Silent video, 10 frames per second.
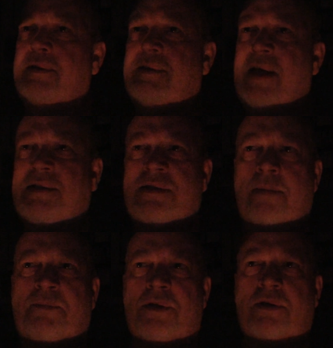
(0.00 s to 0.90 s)
That's
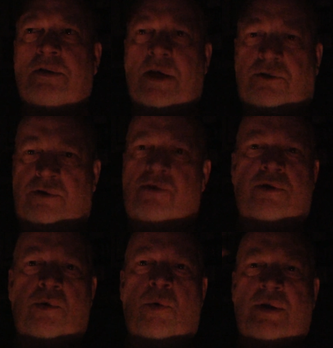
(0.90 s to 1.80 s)
something that they're
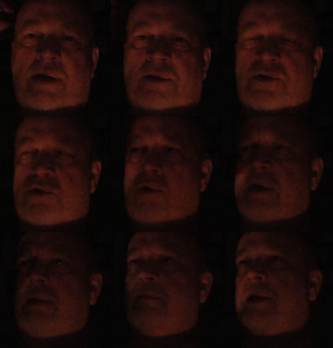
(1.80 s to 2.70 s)
the one that
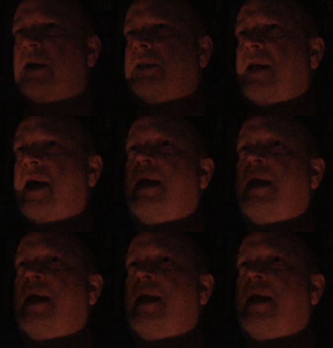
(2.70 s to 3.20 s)
destroyed the blood and that.